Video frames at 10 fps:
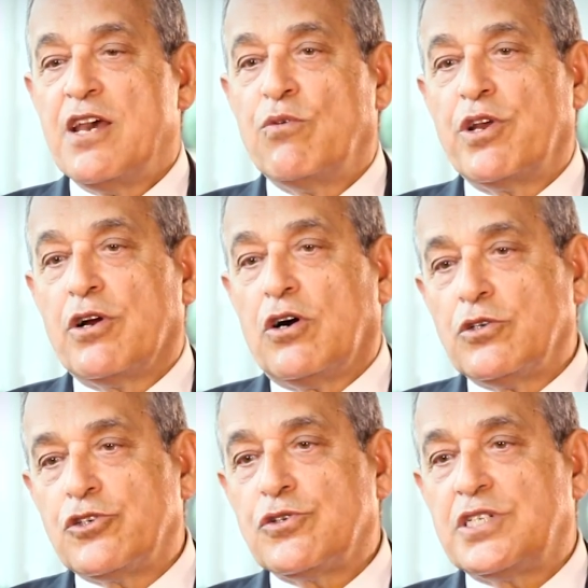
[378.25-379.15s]
We are
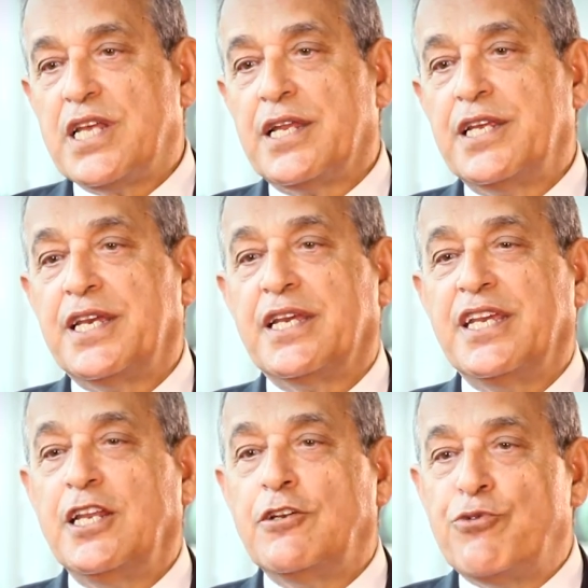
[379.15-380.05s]
also studying
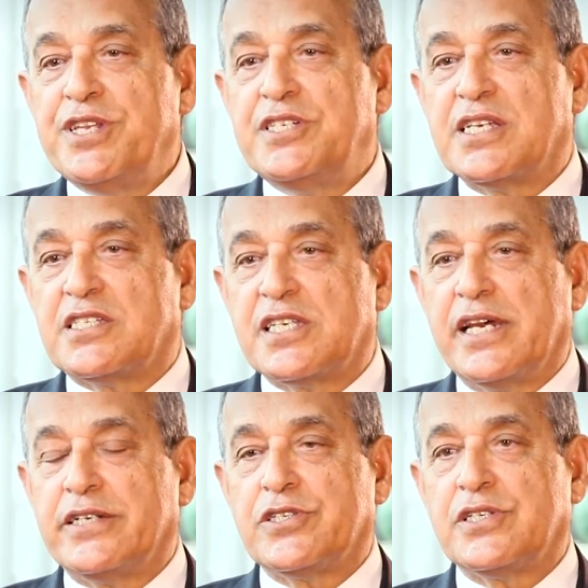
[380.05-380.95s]
intrinsic
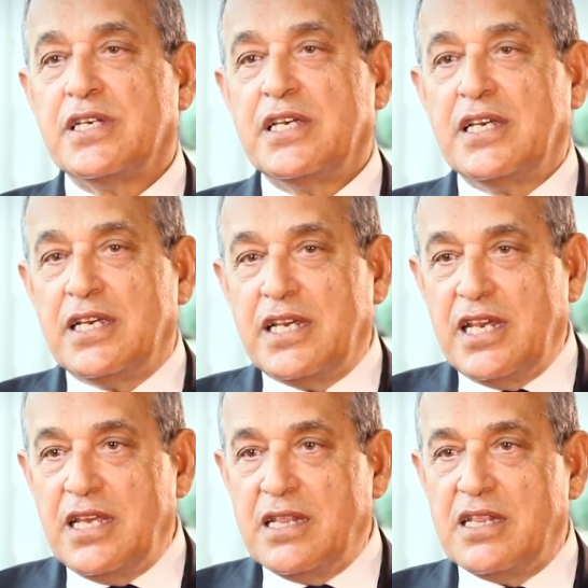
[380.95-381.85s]
cells
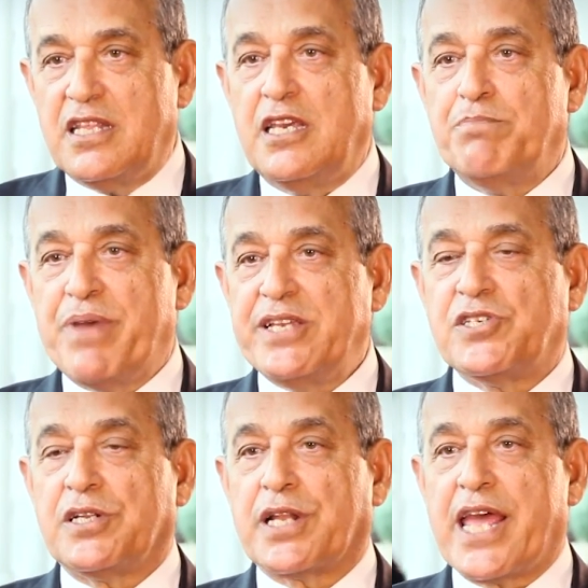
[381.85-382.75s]
in the
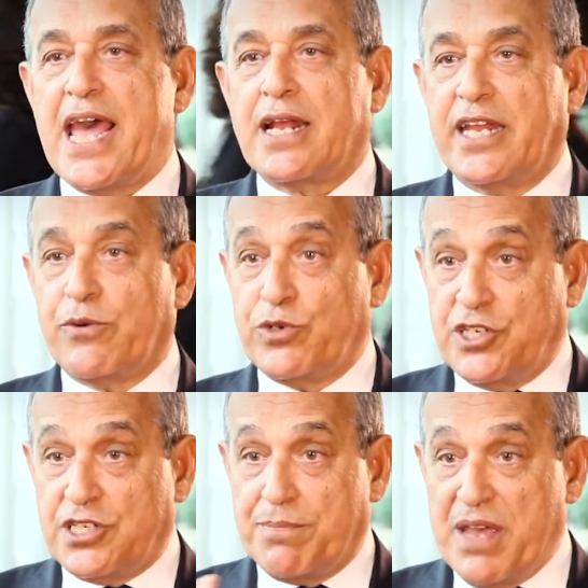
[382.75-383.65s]
basal ganglia, which
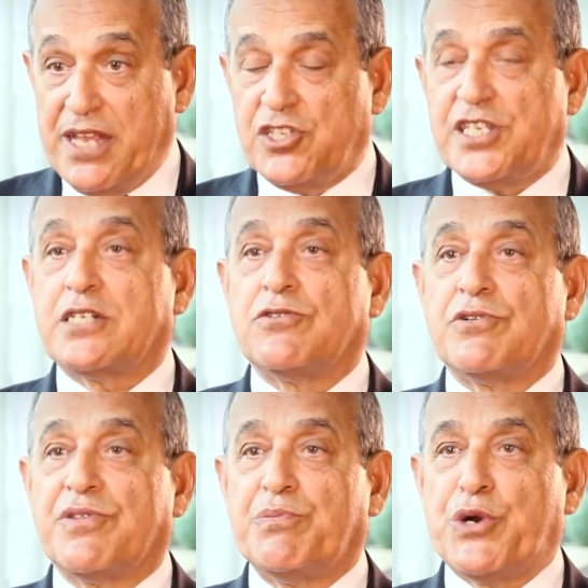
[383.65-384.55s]
is the main sector
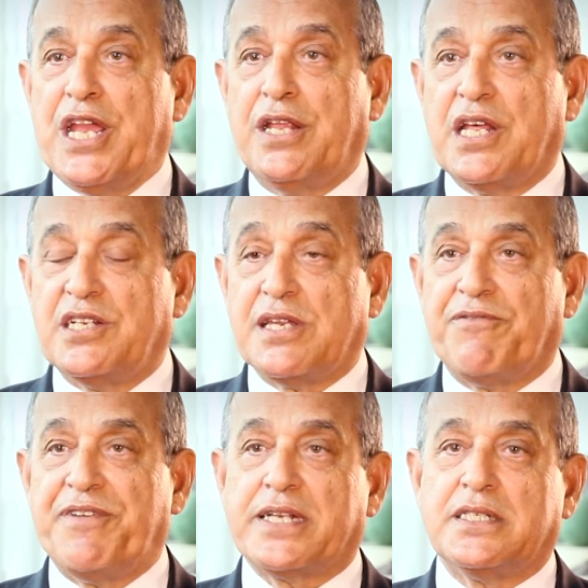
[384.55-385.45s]
of the brain that is
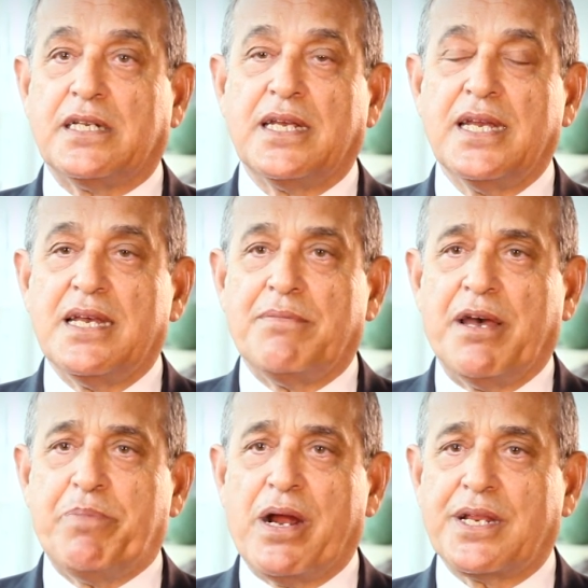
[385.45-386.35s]
affected by
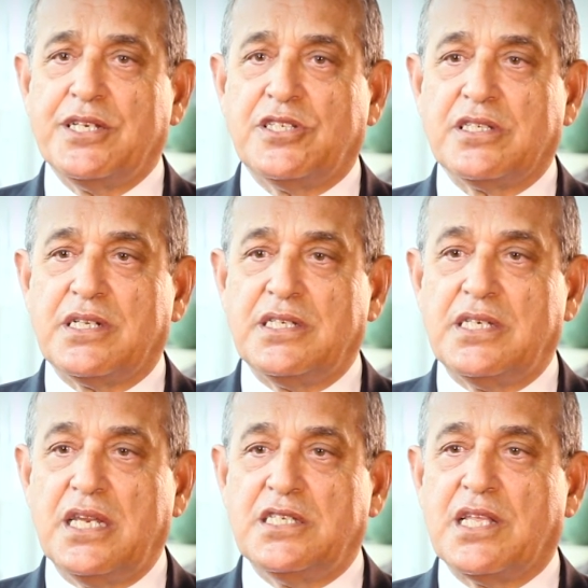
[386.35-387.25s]
Parkinson's
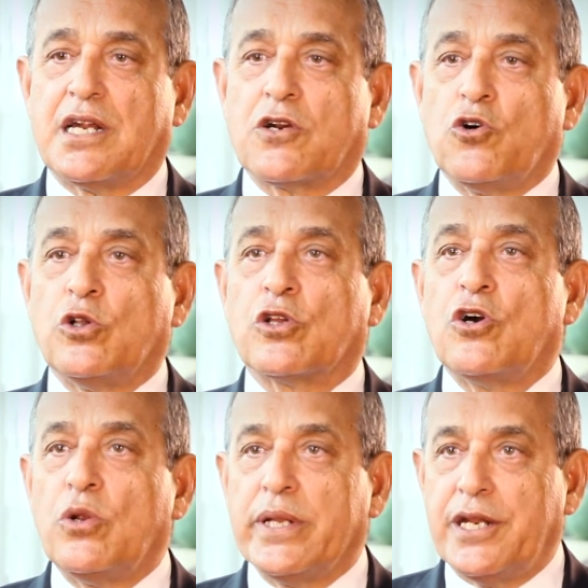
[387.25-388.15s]
disease, that are called
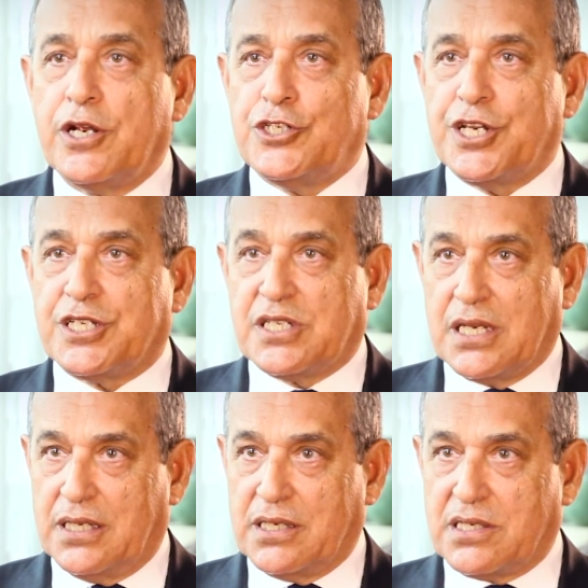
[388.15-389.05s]
cholinergic
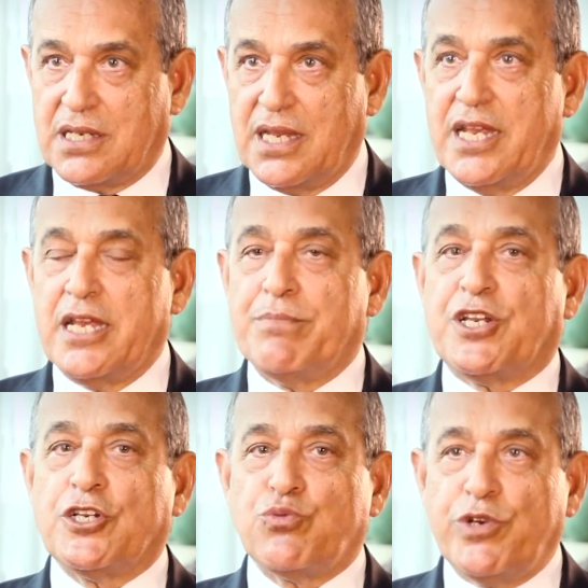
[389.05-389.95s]
cells,
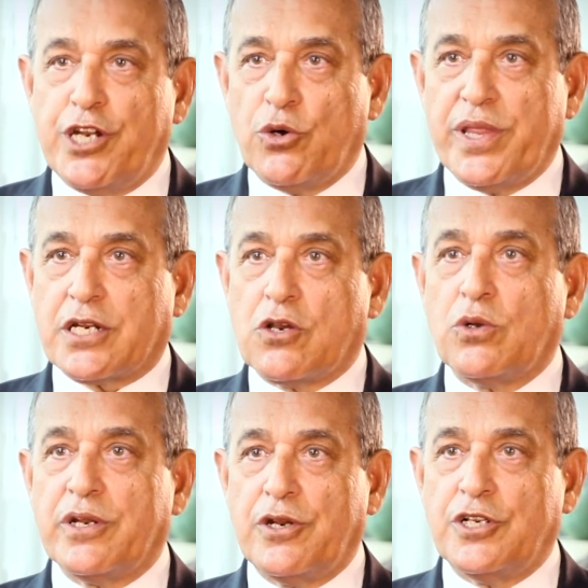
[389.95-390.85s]
because we know that
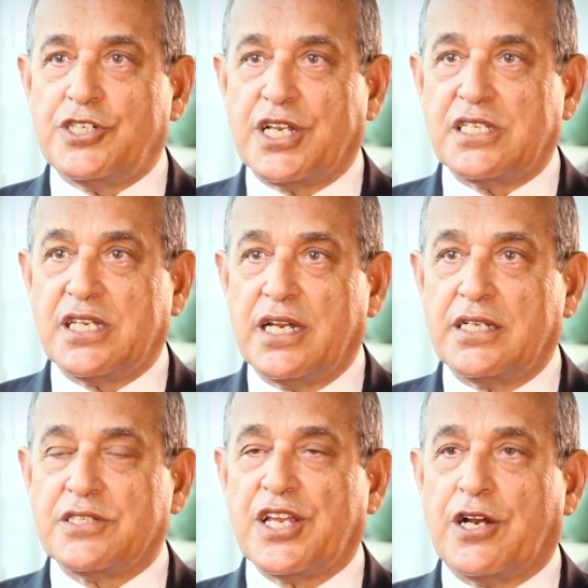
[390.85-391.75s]
cholinergic
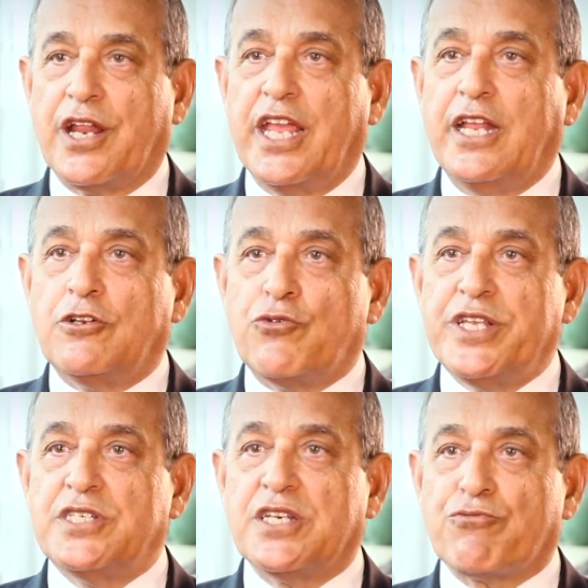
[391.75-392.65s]
cells are
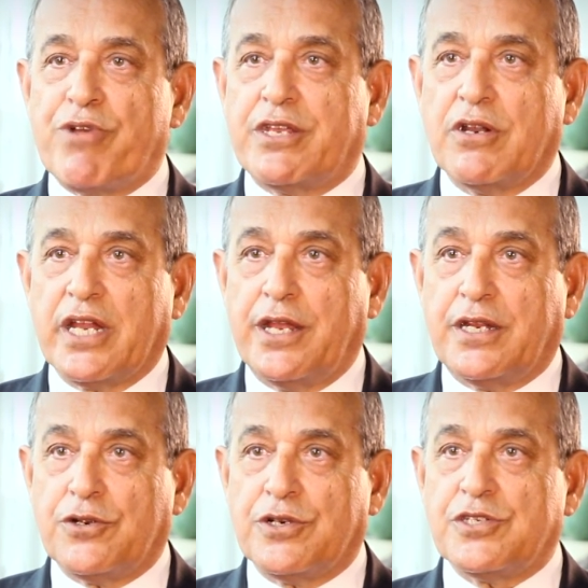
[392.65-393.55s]
intrinsic
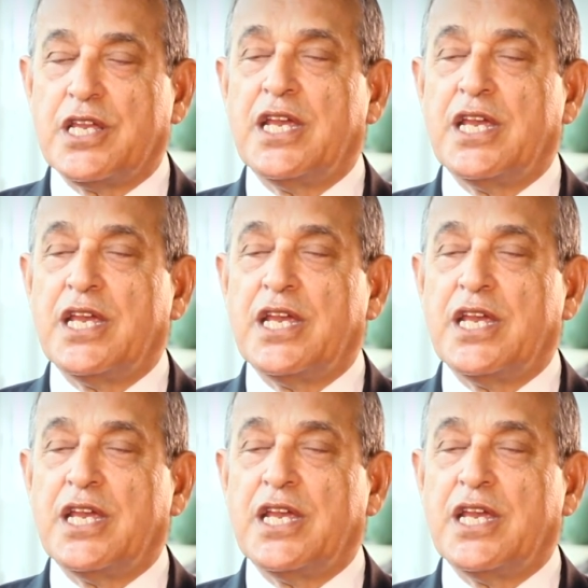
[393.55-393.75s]
regulators